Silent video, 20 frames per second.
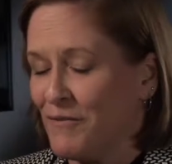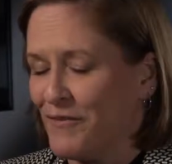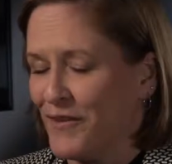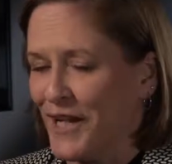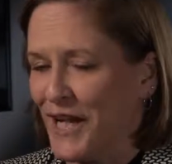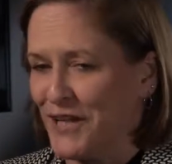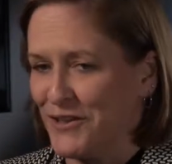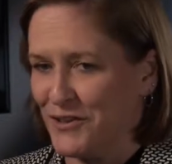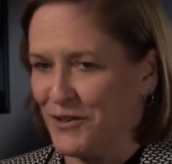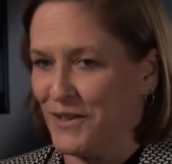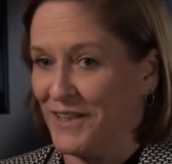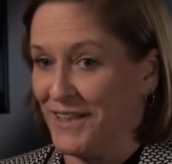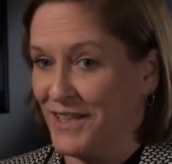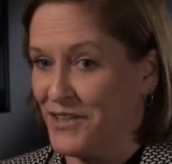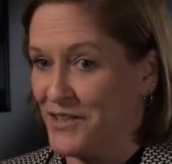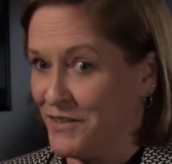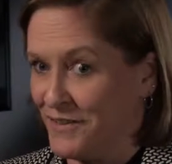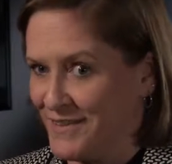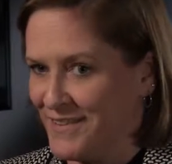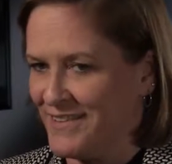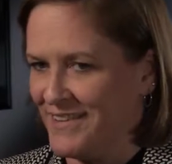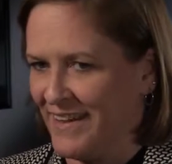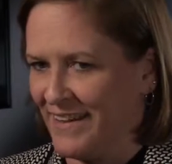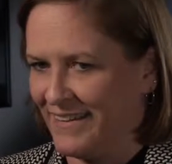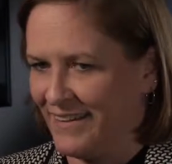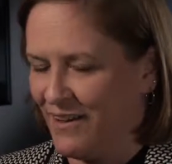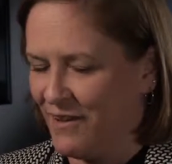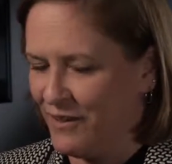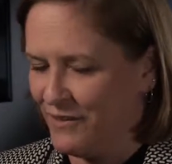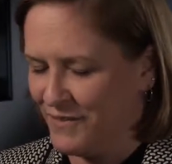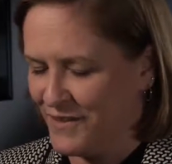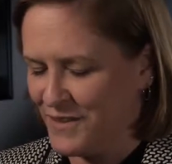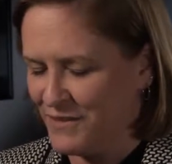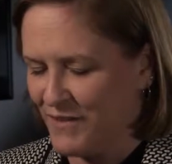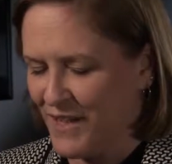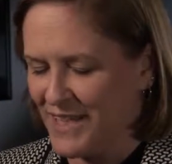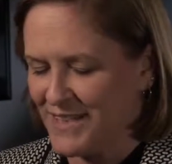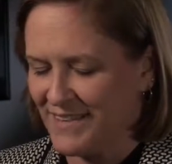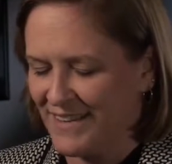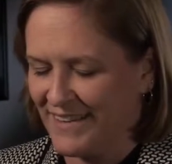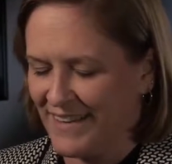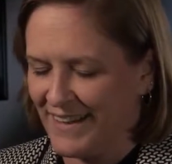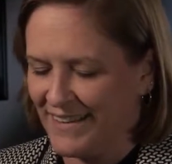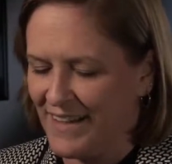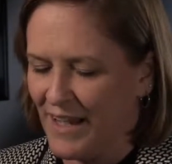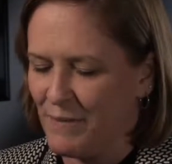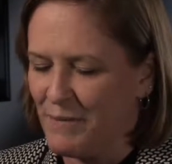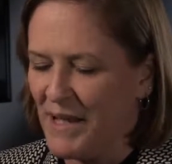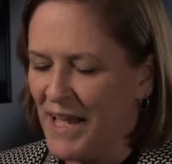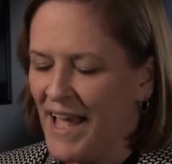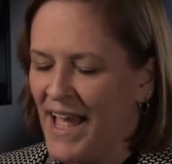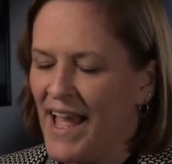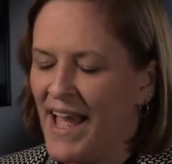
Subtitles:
financial conditions that all of us faced at that time.